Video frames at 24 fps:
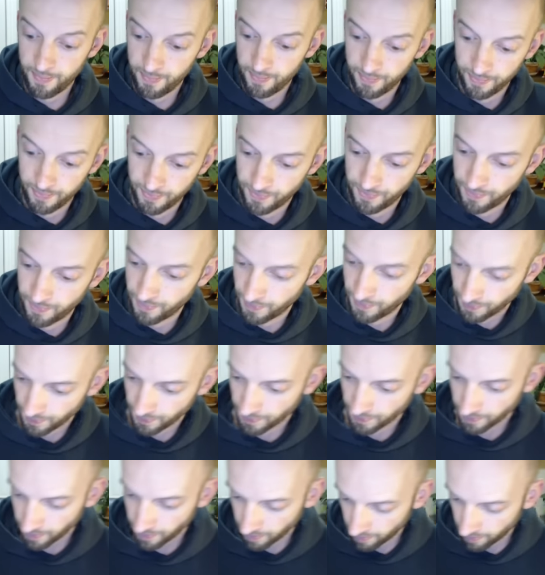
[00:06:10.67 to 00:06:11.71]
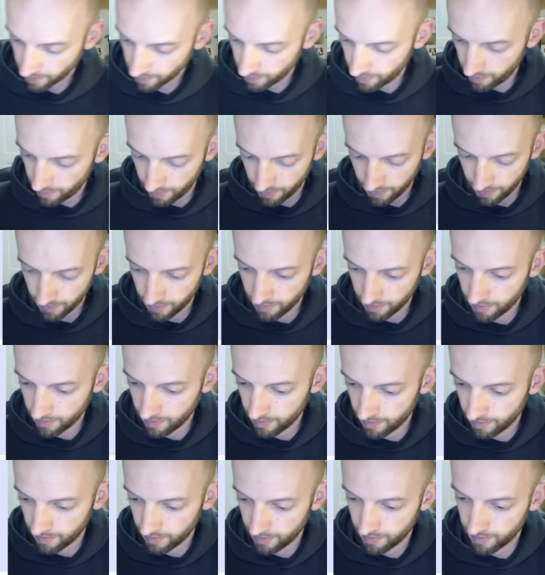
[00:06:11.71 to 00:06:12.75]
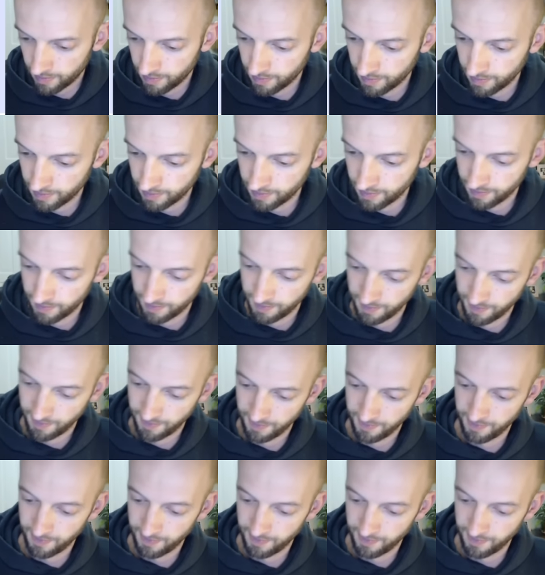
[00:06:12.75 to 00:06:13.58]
(no one is talking)